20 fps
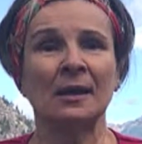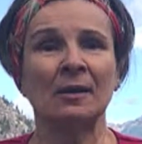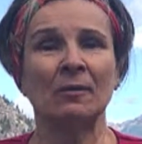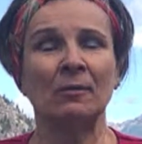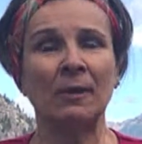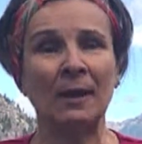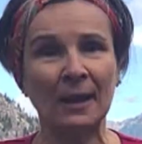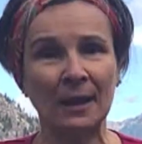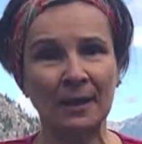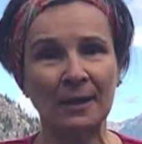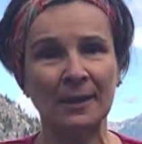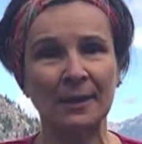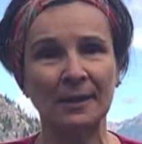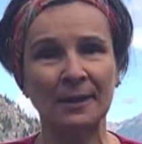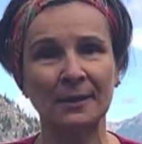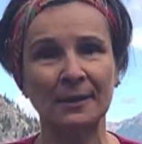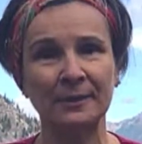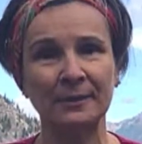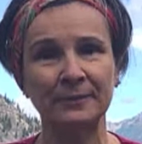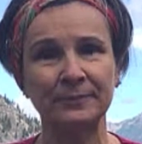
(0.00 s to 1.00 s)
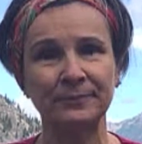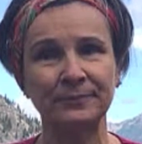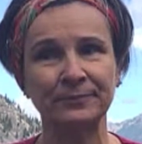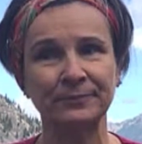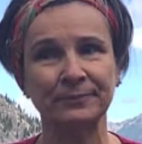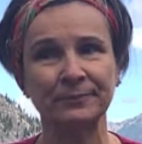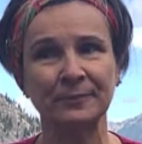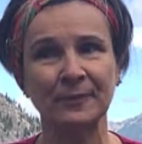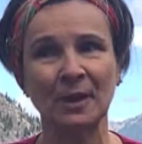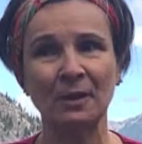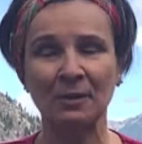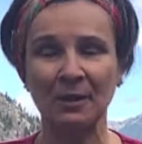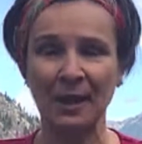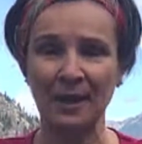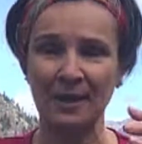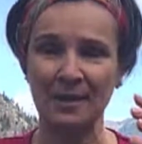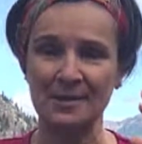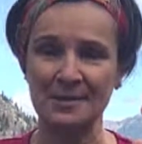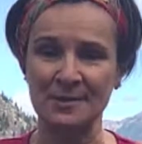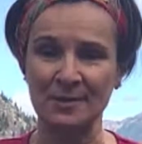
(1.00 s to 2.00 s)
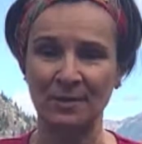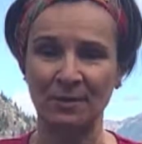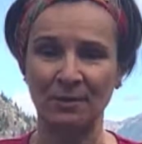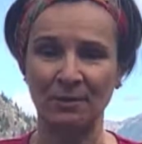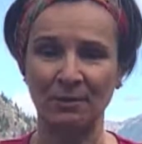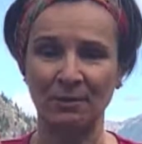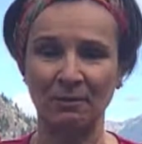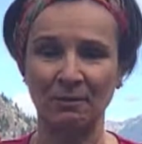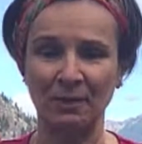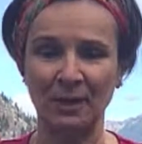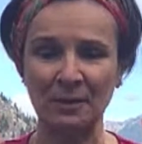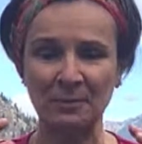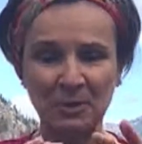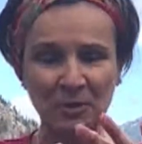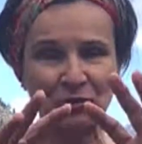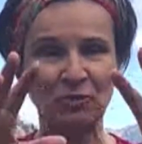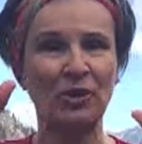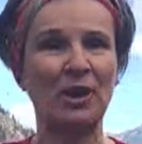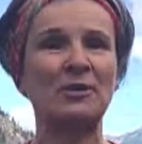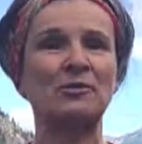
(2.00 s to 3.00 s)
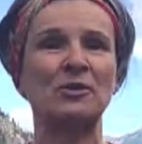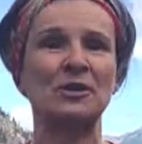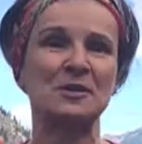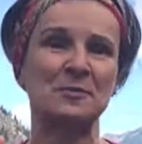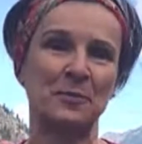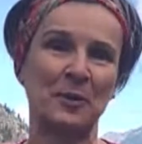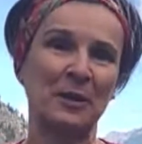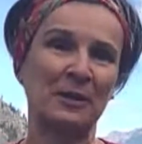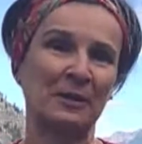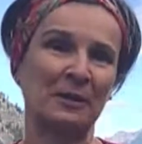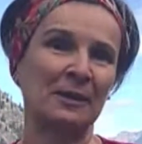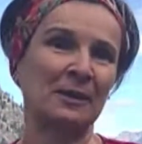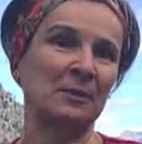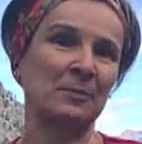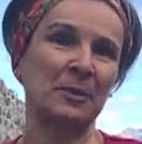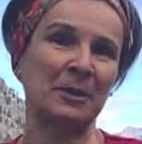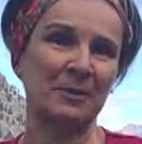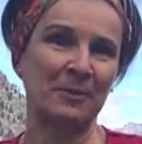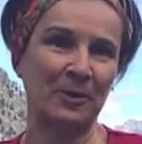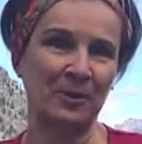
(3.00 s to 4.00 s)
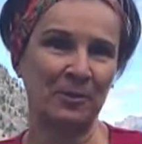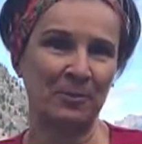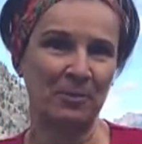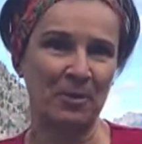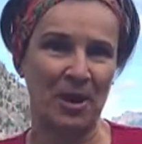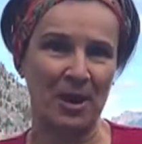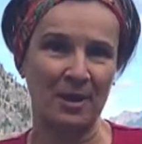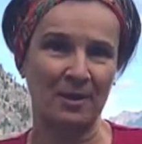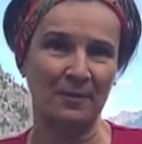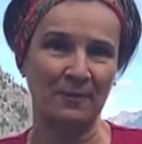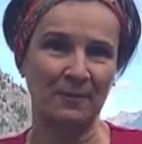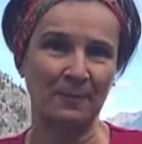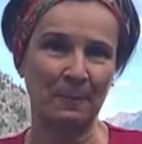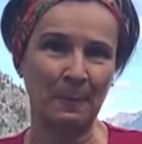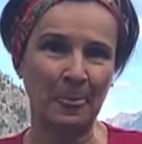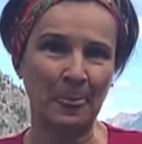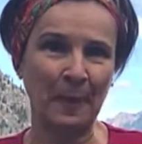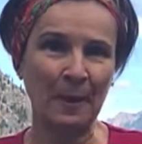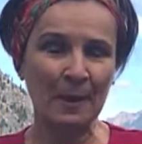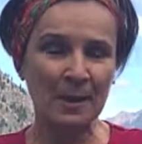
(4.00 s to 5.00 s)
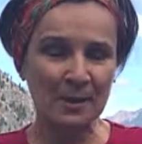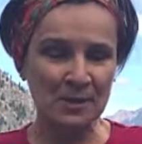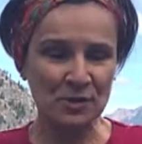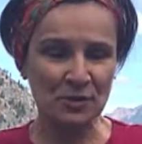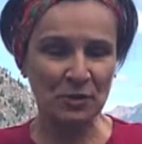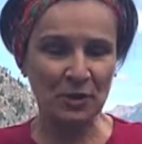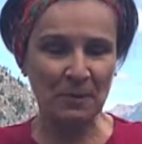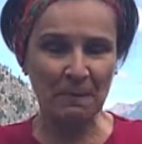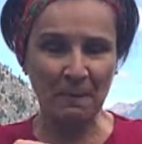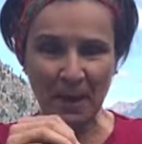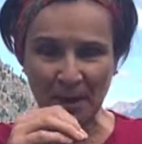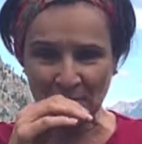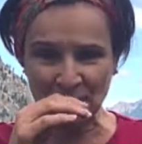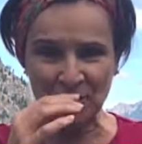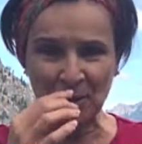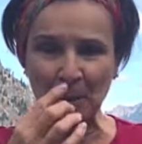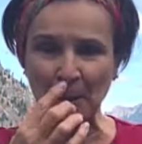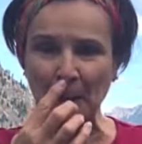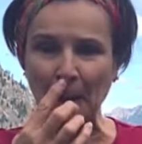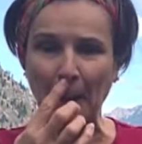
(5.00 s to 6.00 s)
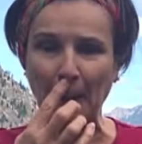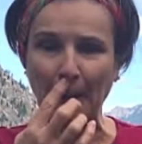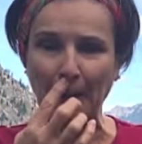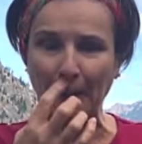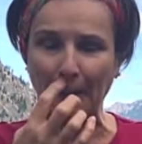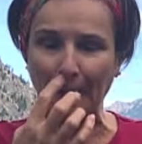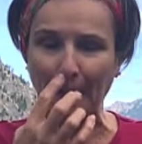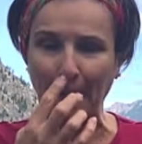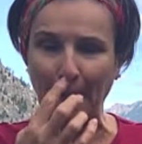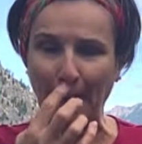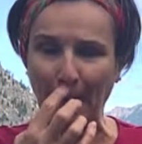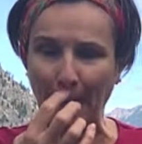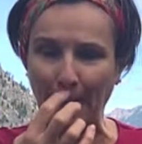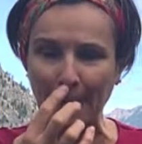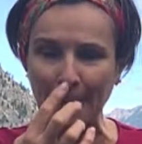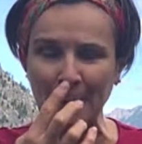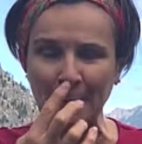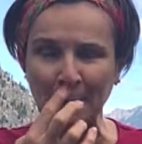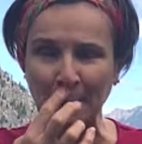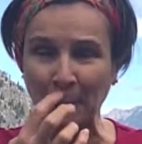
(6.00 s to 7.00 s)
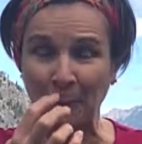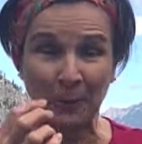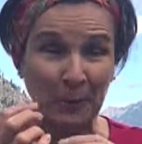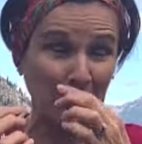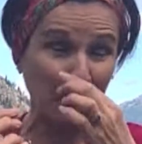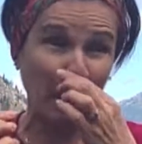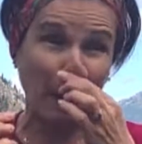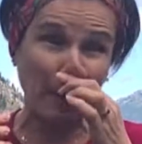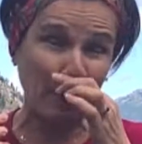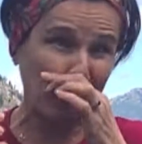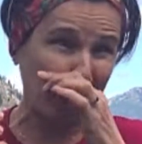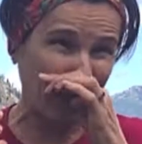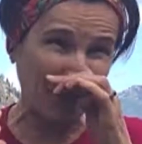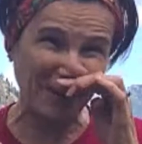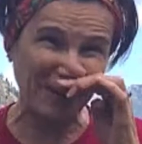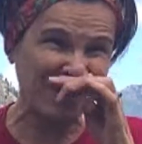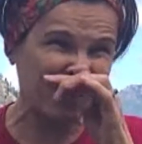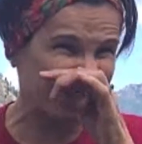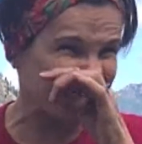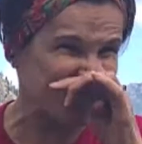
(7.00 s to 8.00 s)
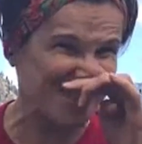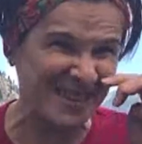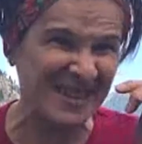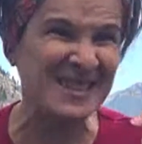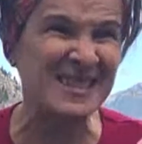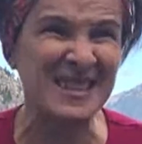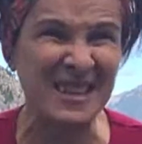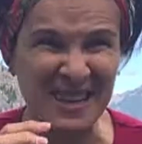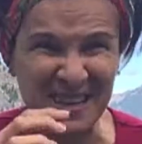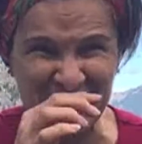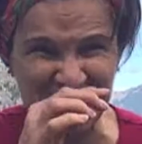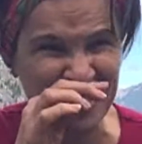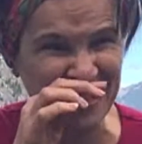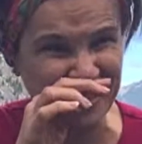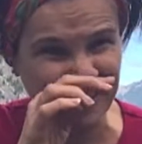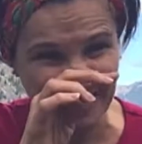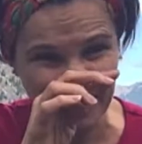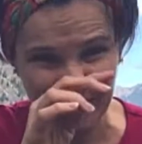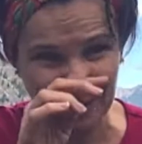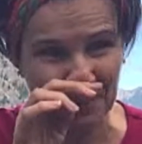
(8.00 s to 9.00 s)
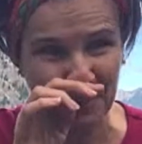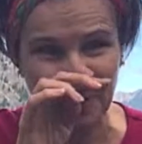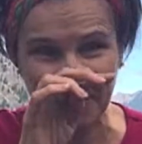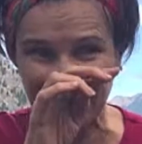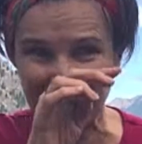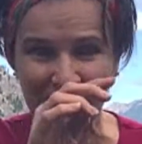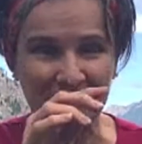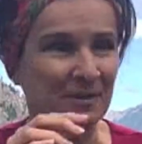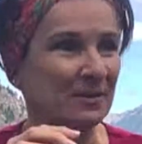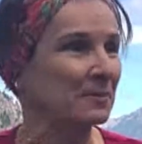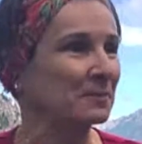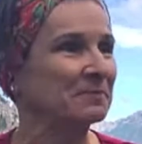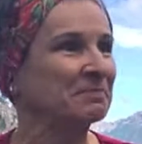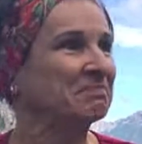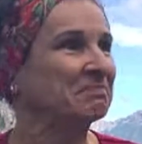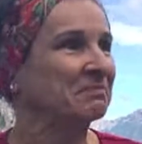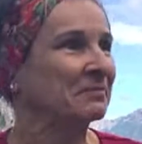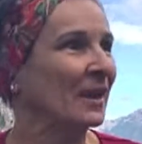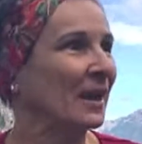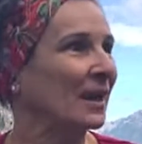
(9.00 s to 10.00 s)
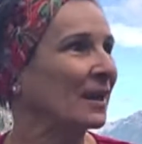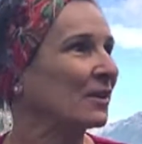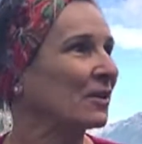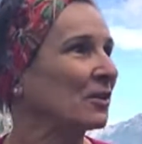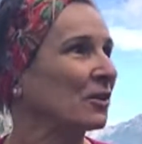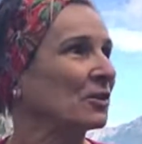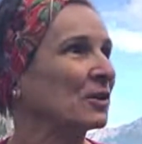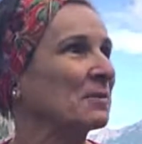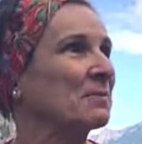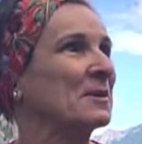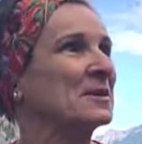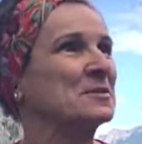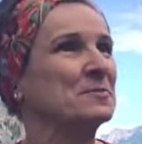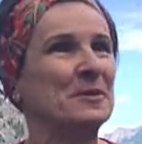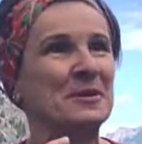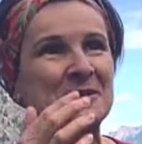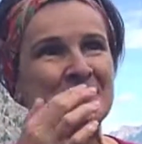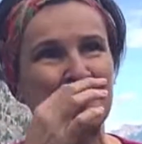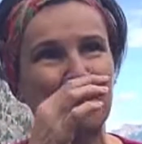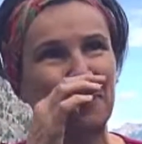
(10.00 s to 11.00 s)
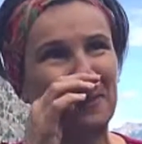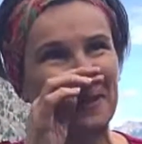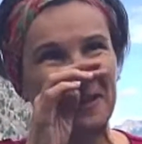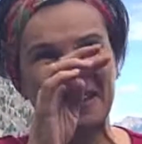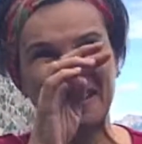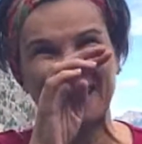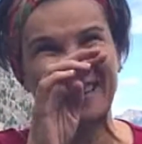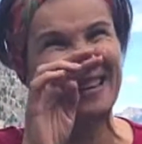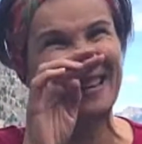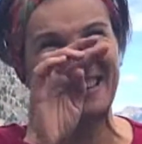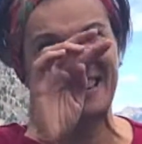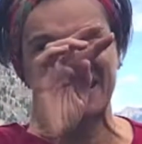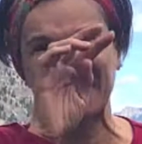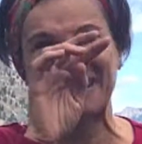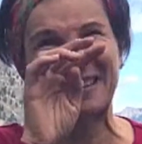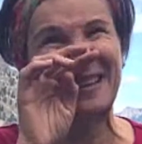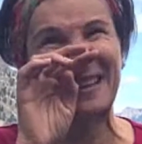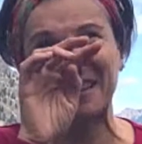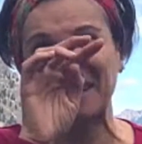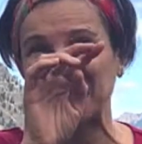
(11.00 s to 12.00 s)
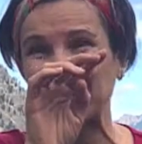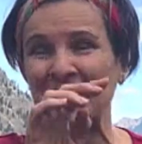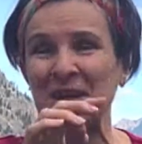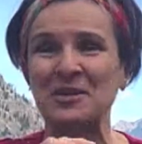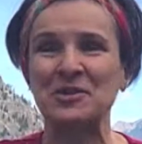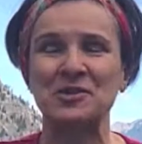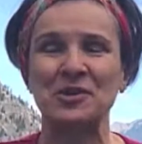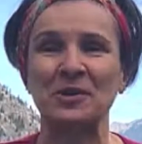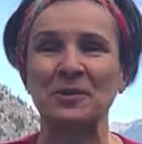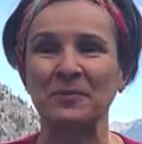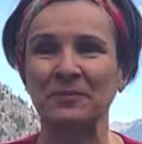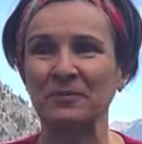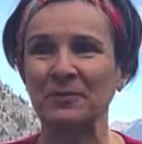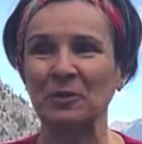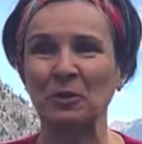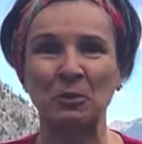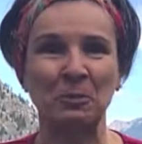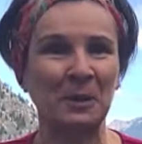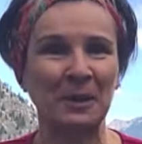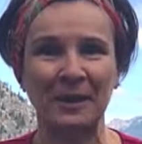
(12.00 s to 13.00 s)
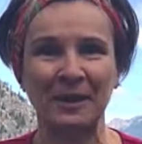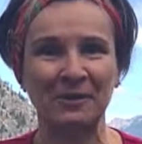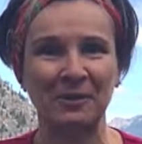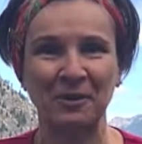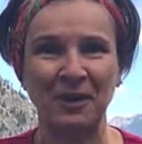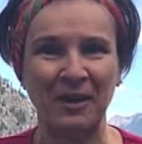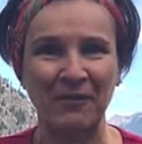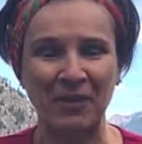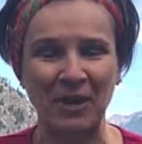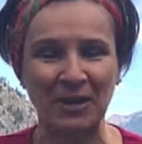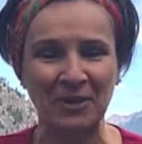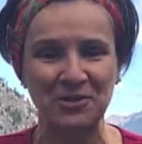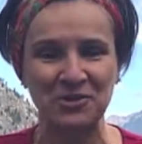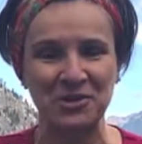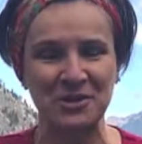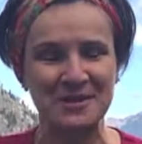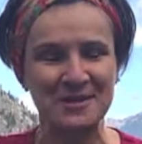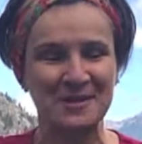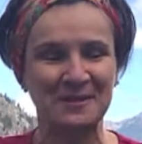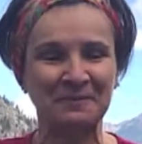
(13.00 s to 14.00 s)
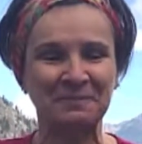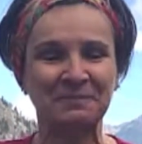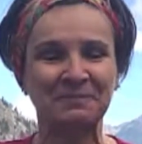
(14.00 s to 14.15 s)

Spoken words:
Well, okay, so let me try to explain a little bit about the brain. So imagine that, sorry, my nose is itching a little bit here. I don't know, there must be something here in the nature. Normally I don't have allergies.